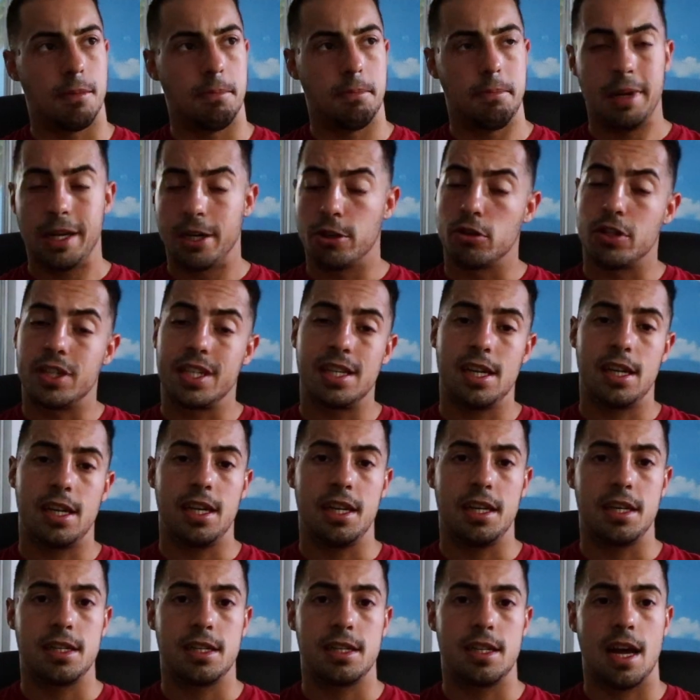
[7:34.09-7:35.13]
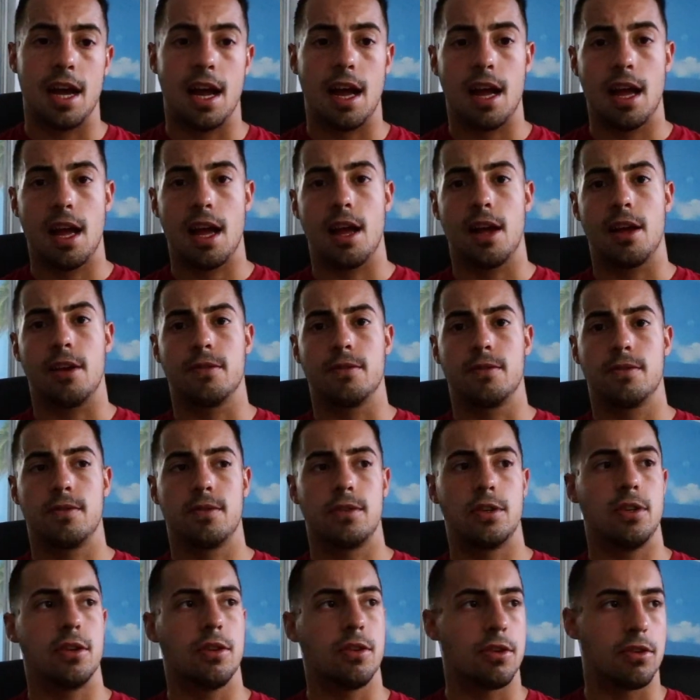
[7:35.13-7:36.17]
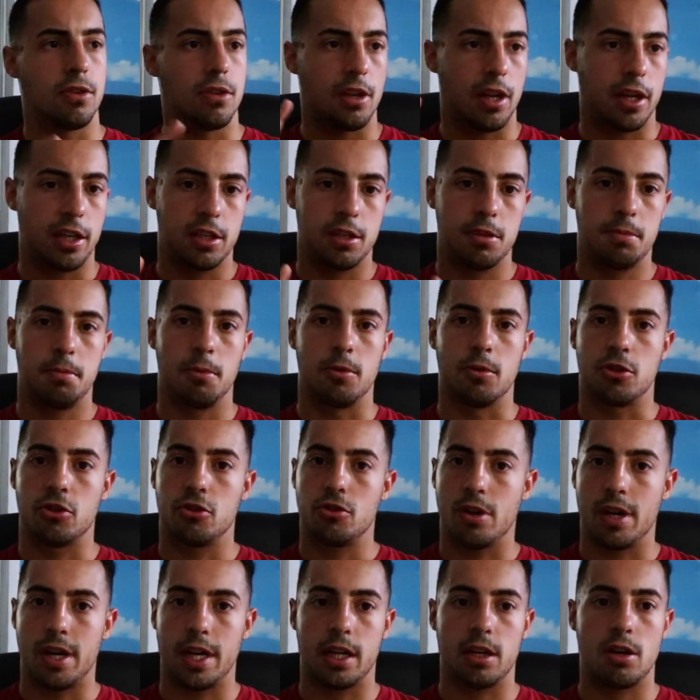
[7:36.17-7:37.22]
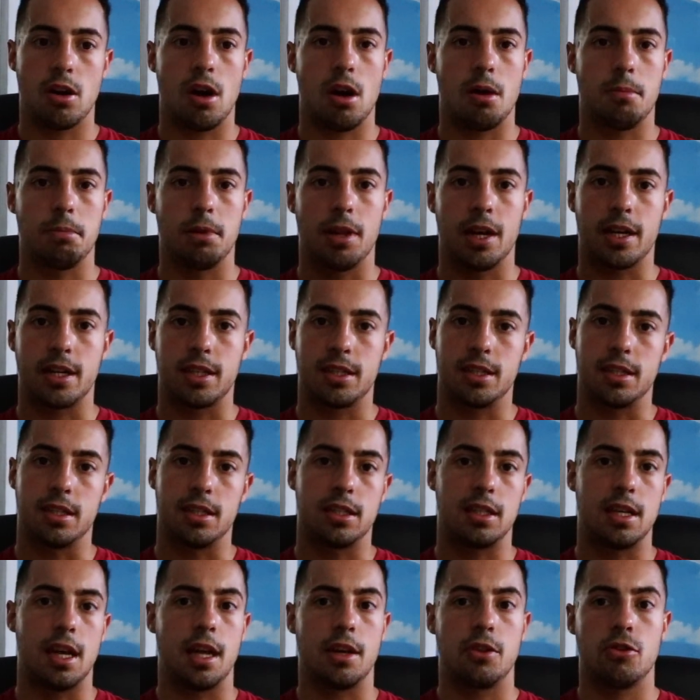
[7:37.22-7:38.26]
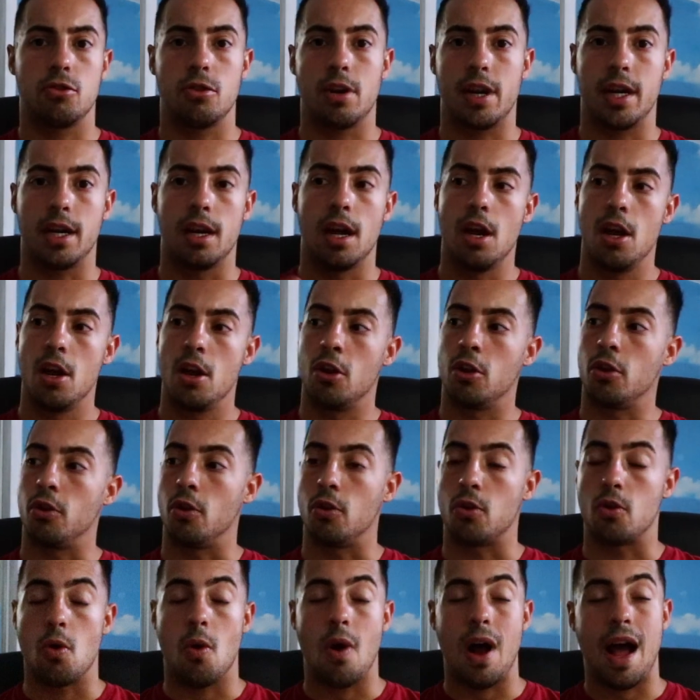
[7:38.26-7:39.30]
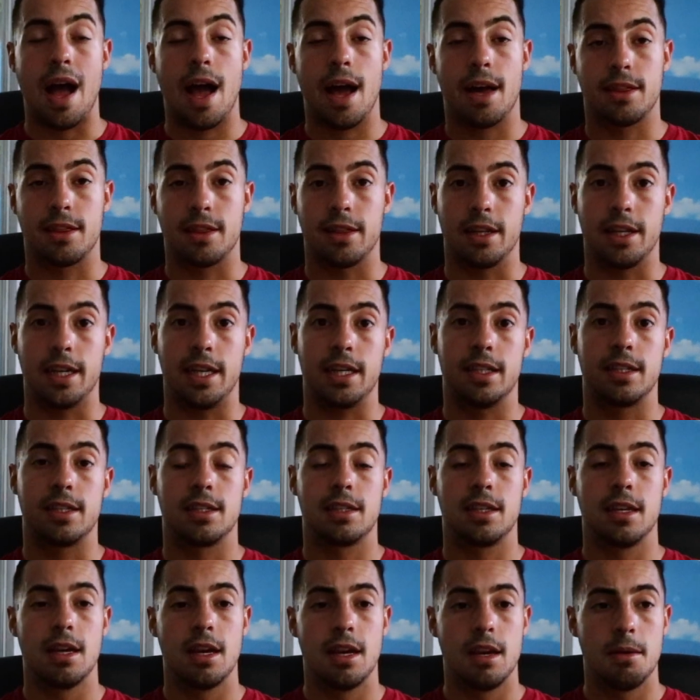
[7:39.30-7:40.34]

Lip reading: bigger cities that have, they're like sports training complexes that train local athletes